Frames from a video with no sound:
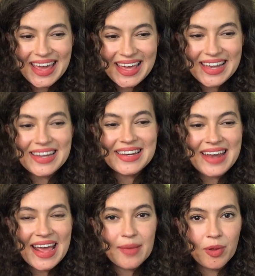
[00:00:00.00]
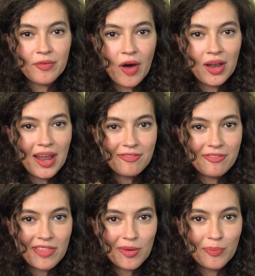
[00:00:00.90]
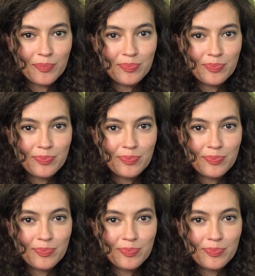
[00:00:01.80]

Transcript: in name of our love for them,